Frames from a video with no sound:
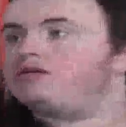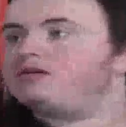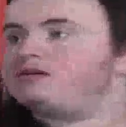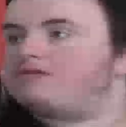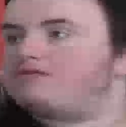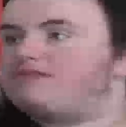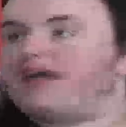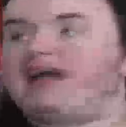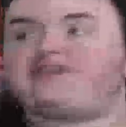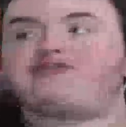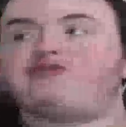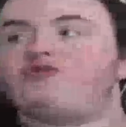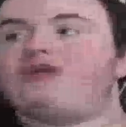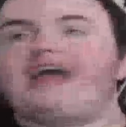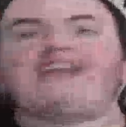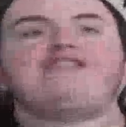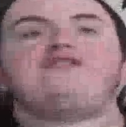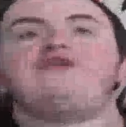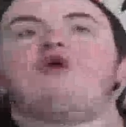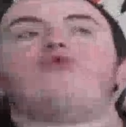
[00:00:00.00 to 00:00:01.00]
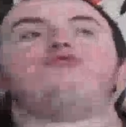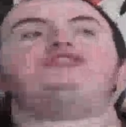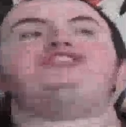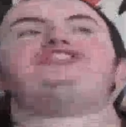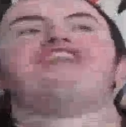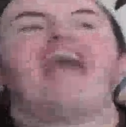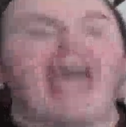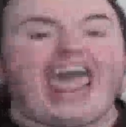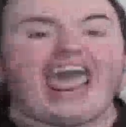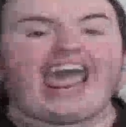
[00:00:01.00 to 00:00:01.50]
That dude had no
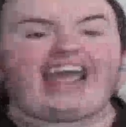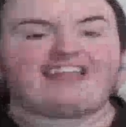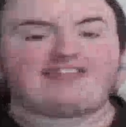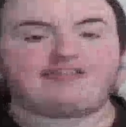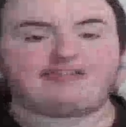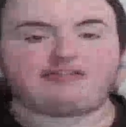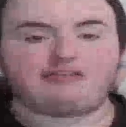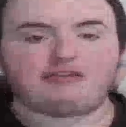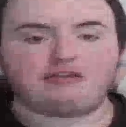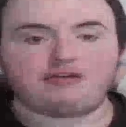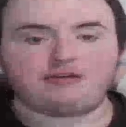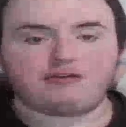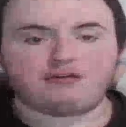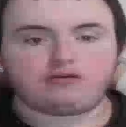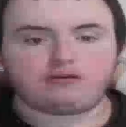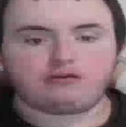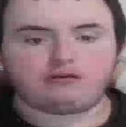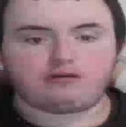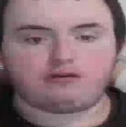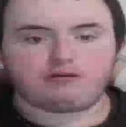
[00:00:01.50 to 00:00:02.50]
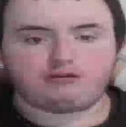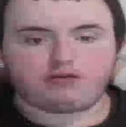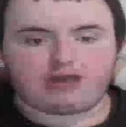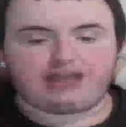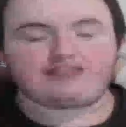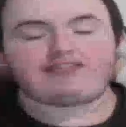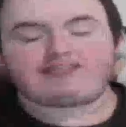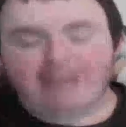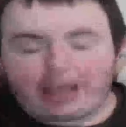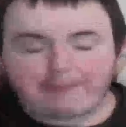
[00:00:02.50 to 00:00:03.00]
chance
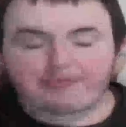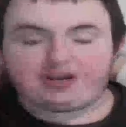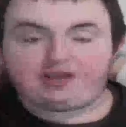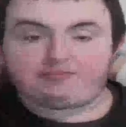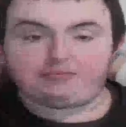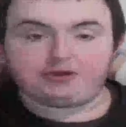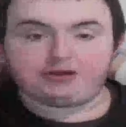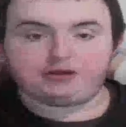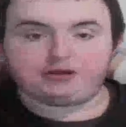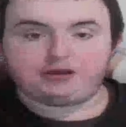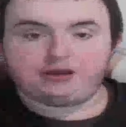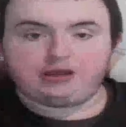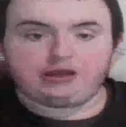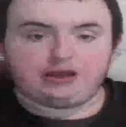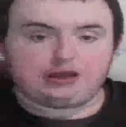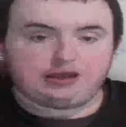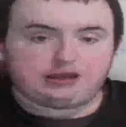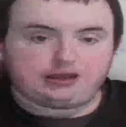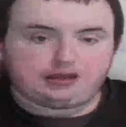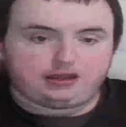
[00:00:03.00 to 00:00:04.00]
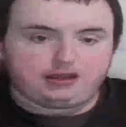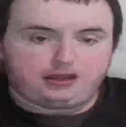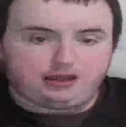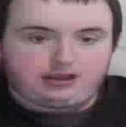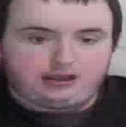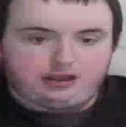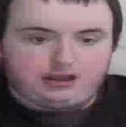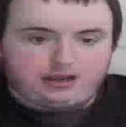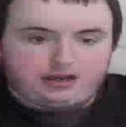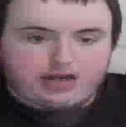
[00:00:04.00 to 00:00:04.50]
at stopping it.
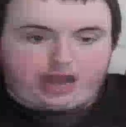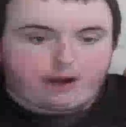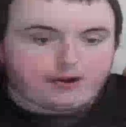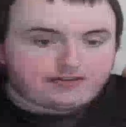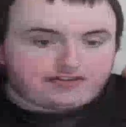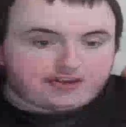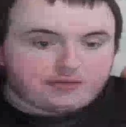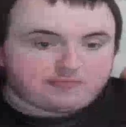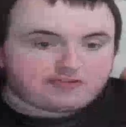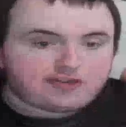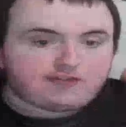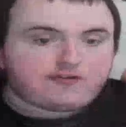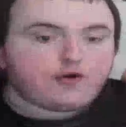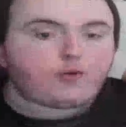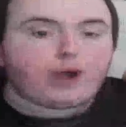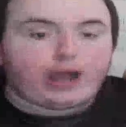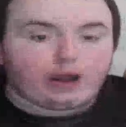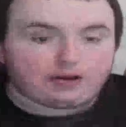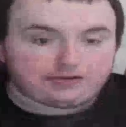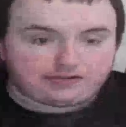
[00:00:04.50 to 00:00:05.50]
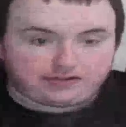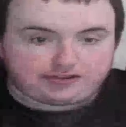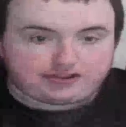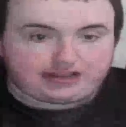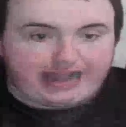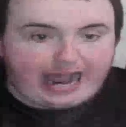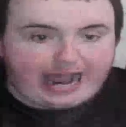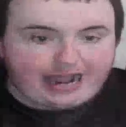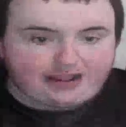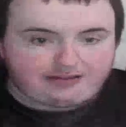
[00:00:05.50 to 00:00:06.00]
Now, in terms of who else
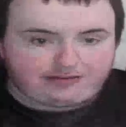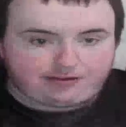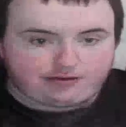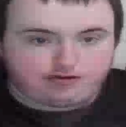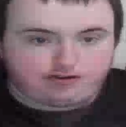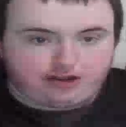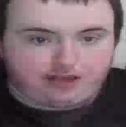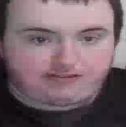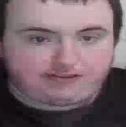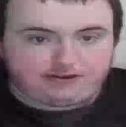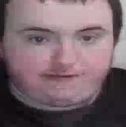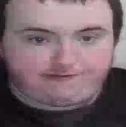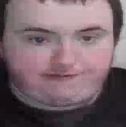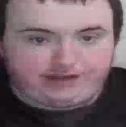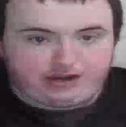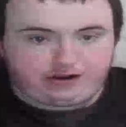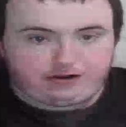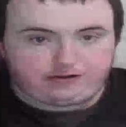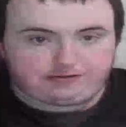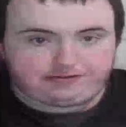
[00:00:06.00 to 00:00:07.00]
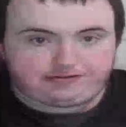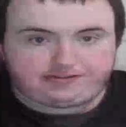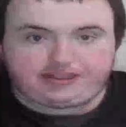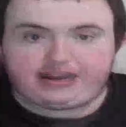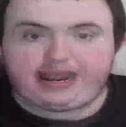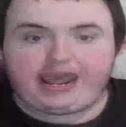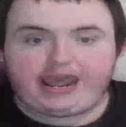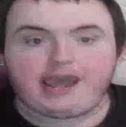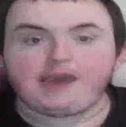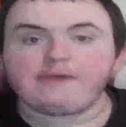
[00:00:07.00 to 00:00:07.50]
got to Justin Fields
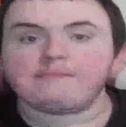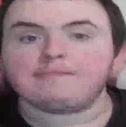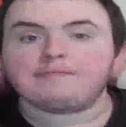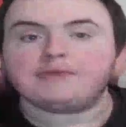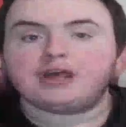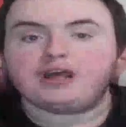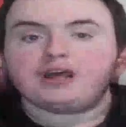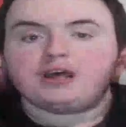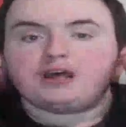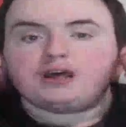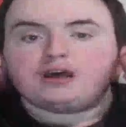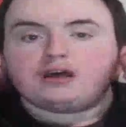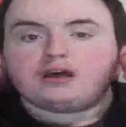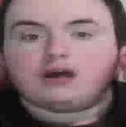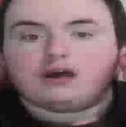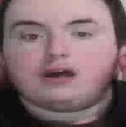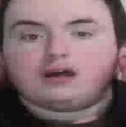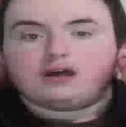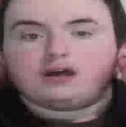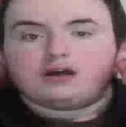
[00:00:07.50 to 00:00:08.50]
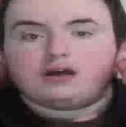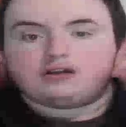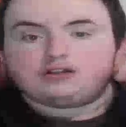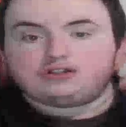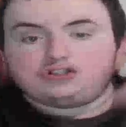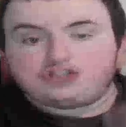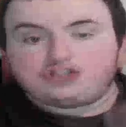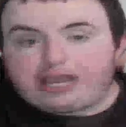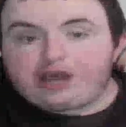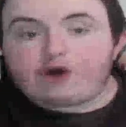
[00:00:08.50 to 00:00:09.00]
today,
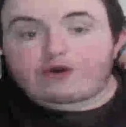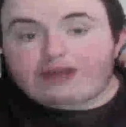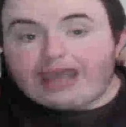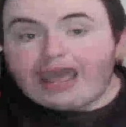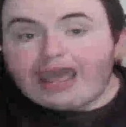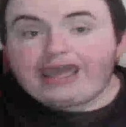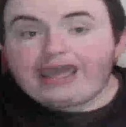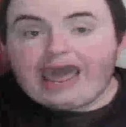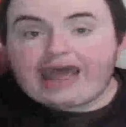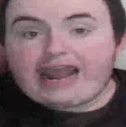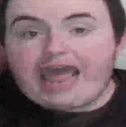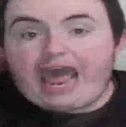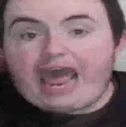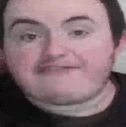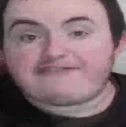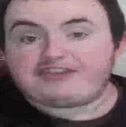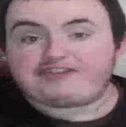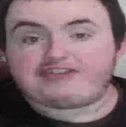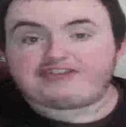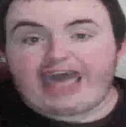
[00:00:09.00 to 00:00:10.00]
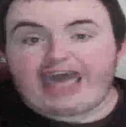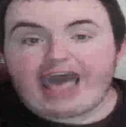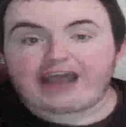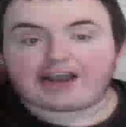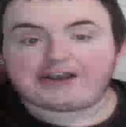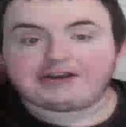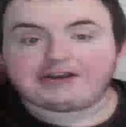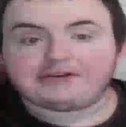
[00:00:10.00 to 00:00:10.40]
JOK had half a sack.